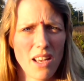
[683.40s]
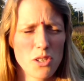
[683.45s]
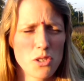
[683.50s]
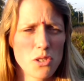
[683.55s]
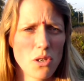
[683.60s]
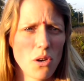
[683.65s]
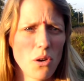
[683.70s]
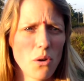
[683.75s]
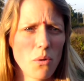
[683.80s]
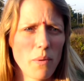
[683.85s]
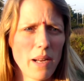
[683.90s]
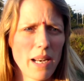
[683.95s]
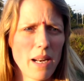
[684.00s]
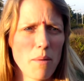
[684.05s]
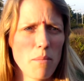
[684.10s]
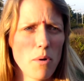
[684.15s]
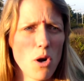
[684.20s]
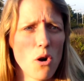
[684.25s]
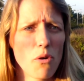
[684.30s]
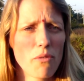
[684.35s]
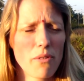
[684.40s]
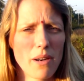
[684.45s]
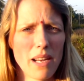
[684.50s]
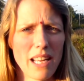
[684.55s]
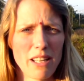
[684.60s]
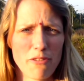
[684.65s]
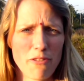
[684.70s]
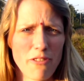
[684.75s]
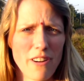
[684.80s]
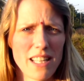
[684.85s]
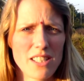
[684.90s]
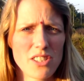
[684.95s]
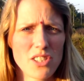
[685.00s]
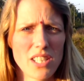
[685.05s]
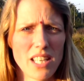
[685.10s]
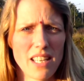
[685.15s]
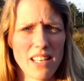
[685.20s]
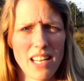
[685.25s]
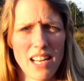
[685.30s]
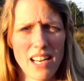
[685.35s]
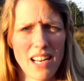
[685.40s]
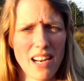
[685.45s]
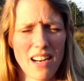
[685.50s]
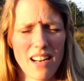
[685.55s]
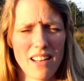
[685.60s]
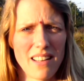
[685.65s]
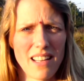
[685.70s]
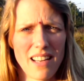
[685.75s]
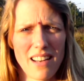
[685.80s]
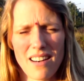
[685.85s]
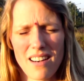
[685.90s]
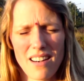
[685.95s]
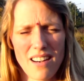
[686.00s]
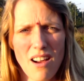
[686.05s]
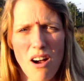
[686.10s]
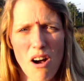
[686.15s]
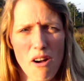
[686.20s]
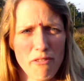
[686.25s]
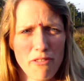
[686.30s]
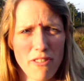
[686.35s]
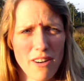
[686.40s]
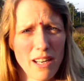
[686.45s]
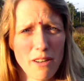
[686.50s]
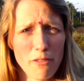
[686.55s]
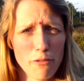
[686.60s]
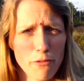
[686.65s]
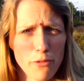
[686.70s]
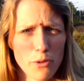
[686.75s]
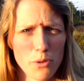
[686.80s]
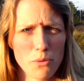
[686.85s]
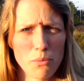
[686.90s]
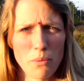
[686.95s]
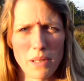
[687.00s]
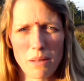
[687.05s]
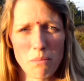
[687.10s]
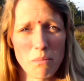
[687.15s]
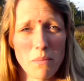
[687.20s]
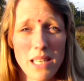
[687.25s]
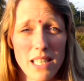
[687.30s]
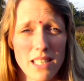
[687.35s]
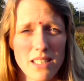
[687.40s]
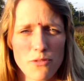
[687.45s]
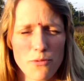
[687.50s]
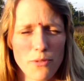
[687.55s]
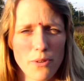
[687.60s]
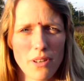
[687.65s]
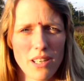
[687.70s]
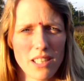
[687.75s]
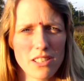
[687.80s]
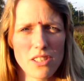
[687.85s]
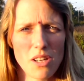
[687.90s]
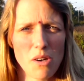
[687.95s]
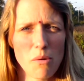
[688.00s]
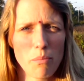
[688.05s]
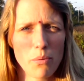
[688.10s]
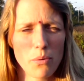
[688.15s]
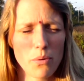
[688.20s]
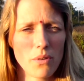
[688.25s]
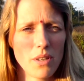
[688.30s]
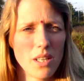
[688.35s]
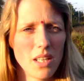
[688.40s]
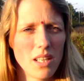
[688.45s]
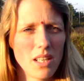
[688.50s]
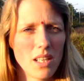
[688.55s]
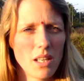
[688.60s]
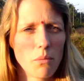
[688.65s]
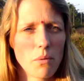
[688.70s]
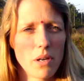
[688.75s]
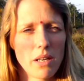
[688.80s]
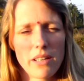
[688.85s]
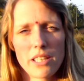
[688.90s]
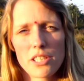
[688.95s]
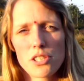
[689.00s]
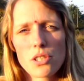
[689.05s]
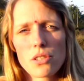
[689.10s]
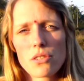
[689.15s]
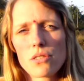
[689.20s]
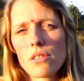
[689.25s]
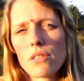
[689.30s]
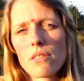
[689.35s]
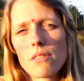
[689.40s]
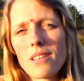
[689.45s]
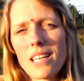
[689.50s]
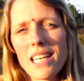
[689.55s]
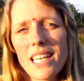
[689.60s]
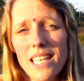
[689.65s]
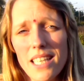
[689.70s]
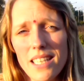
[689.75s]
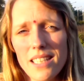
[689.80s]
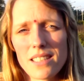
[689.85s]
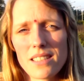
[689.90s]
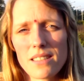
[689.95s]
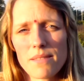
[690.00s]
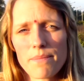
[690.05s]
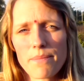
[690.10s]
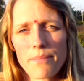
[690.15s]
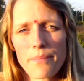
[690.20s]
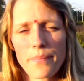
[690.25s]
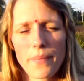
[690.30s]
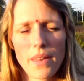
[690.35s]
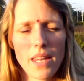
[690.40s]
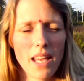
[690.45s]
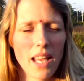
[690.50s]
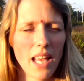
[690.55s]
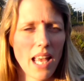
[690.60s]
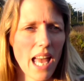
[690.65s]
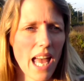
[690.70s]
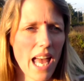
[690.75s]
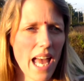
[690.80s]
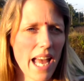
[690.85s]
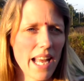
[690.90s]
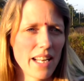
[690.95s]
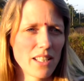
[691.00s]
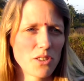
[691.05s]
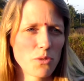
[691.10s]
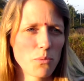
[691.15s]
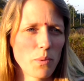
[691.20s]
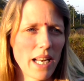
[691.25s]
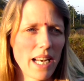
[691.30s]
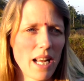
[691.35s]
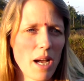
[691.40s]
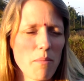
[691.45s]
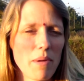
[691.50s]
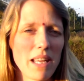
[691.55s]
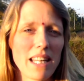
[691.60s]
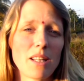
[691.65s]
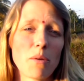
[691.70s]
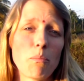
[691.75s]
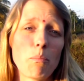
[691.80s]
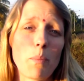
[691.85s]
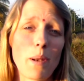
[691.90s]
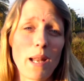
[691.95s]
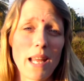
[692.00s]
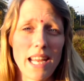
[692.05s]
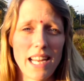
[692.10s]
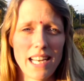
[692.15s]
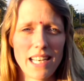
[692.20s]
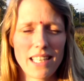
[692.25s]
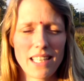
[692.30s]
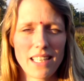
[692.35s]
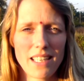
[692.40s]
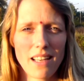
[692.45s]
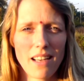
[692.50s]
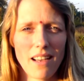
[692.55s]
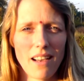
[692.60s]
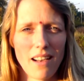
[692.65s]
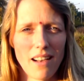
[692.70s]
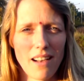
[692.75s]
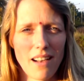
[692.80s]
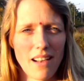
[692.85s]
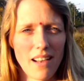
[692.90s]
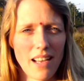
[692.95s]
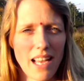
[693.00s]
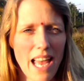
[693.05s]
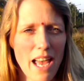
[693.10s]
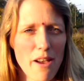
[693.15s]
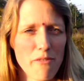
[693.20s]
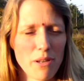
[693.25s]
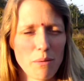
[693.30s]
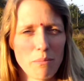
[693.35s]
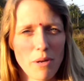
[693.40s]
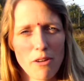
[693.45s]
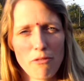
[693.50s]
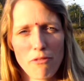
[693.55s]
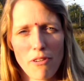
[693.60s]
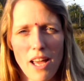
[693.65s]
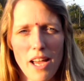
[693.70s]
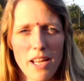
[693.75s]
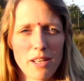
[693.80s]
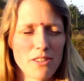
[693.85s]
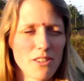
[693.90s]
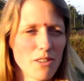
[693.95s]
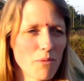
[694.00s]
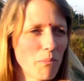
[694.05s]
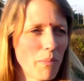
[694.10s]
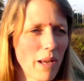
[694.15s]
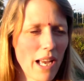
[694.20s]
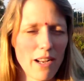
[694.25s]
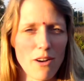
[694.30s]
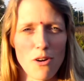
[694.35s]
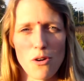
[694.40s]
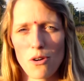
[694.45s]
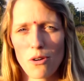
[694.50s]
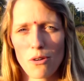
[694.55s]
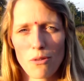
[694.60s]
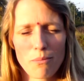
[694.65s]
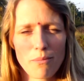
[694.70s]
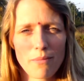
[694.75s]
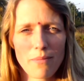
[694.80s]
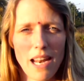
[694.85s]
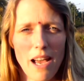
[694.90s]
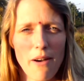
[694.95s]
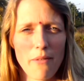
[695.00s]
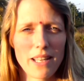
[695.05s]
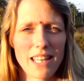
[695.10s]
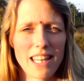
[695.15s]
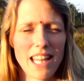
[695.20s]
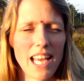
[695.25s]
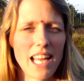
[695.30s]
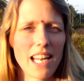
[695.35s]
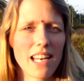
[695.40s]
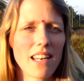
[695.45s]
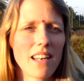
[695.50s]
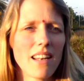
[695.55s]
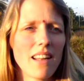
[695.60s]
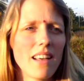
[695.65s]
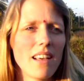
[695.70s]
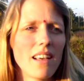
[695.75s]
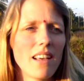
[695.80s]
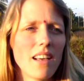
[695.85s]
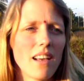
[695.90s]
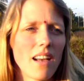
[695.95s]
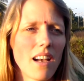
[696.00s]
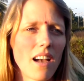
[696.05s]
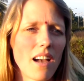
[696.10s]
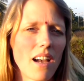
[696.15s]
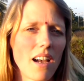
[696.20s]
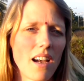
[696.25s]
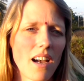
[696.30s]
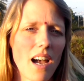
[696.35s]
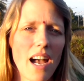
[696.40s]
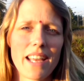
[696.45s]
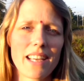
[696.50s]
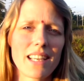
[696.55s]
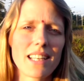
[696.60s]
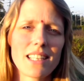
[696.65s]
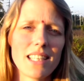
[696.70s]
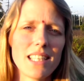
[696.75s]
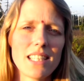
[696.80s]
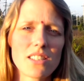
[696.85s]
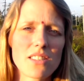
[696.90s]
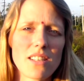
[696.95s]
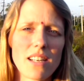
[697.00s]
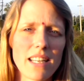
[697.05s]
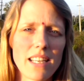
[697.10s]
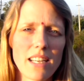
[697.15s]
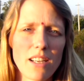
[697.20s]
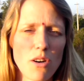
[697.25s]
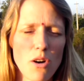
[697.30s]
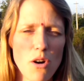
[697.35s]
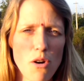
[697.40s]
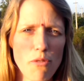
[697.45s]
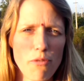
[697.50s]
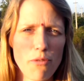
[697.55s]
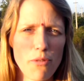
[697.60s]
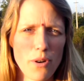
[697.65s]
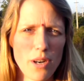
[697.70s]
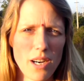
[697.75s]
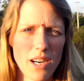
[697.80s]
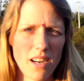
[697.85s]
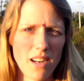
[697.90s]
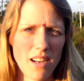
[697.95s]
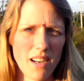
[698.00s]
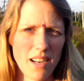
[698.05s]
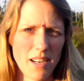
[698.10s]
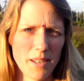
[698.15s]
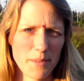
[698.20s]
So when I'm over at friends and they are offering food with meat, for example, well, I just don't eat. And when I'm in the plane, having my flight back home now and then, I can easily go for